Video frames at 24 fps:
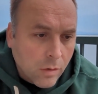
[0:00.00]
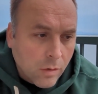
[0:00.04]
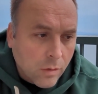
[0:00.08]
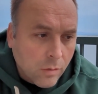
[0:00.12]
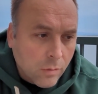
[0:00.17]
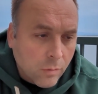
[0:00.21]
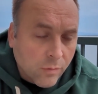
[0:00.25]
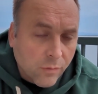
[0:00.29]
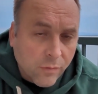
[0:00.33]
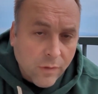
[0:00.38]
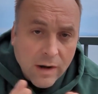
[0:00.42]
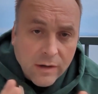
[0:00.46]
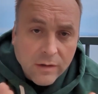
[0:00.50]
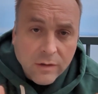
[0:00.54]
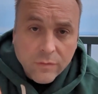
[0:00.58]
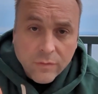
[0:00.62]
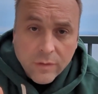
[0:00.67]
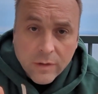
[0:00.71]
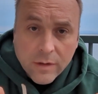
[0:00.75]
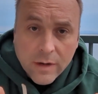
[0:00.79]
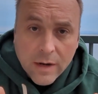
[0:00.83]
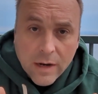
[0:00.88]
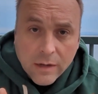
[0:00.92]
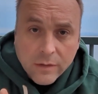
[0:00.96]
refractive
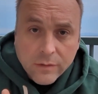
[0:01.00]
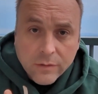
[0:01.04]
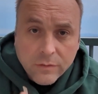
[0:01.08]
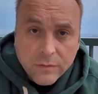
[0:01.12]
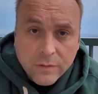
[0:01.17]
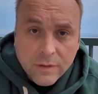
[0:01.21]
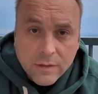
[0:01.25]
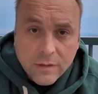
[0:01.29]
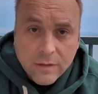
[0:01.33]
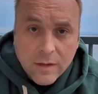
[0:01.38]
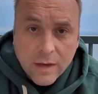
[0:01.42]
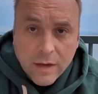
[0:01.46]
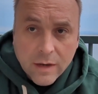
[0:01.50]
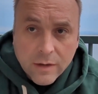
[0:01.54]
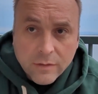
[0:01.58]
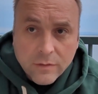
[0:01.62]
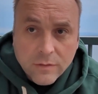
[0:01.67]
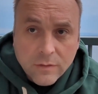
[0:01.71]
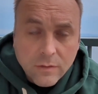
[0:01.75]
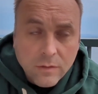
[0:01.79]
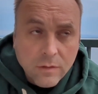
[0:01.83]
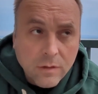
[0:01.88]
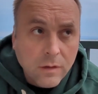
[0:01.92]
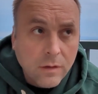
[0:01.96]
index
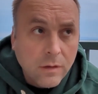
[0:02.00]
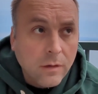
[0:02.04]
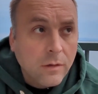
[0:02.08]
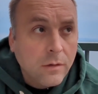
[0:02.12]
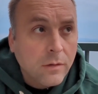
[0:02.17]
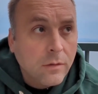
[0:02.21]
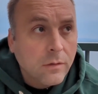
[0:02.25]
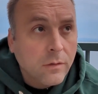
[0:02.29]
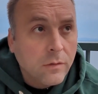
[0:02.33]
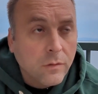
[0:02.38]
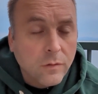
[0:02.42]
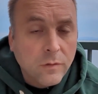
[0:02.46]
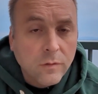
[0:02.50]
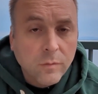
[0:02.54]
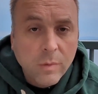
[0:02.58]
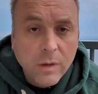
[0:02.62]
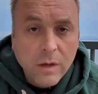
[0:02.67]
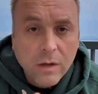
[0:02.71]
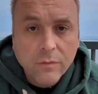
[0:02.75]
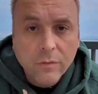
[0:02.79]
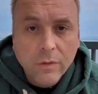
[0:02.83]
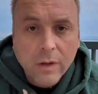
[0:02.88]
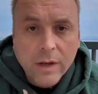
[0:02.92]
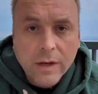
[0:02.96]
dictates the
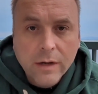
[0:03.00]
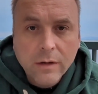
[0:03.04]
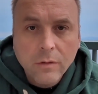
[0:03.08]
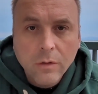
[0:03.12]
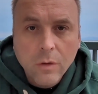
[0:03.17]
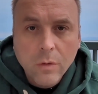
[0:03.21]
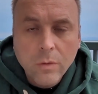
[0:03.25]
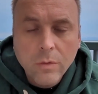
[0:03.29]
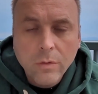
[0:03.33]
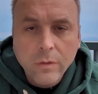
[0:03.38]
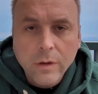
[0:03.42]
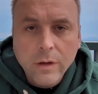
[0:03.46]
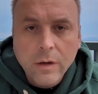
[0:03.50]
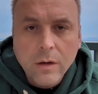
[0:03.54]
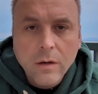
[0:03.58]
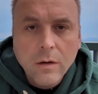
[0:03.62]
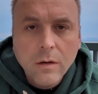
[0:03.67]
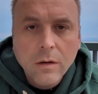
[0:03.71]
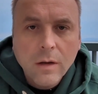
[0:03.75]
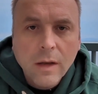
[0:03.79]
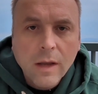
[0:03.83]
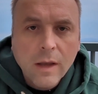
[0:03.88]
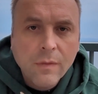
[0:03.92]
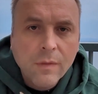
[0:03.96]
speed of light locally,
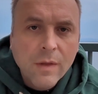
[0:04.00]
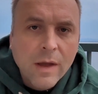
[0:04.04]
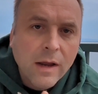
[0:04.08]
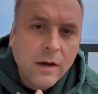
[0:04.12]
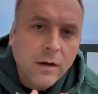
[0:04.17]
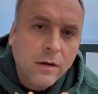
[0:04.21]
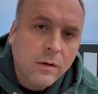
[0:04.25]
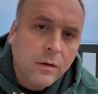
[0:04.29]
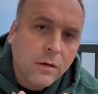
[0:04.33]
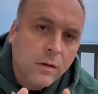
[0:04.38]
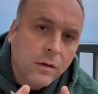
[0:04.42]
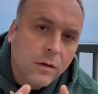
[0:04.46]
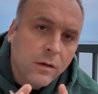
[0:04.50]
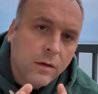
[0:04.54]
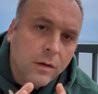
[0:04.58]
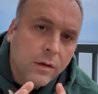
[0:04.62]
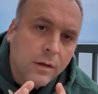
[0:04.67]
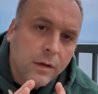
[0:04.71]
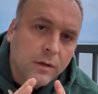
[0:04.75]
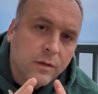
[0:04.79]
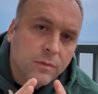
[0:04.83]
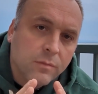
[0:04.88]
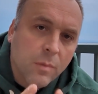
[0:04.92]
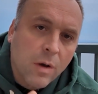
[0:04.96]
and that
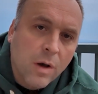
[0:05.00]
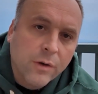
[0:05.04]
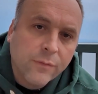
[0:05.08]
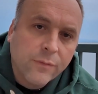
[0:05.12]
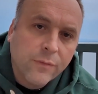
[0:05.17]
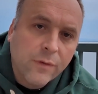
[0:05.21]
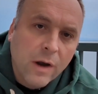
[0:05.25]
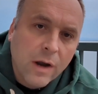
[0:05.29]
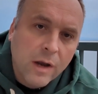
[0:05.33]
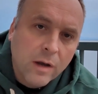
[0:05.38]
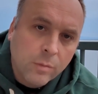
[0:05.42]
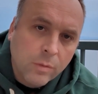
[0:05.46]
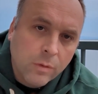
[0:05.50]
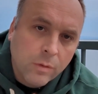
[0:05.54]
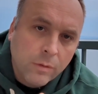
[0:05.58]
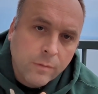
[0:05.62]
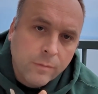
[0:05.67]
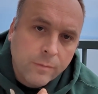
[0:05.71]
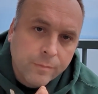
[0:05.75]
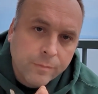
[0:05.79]
is modifiable,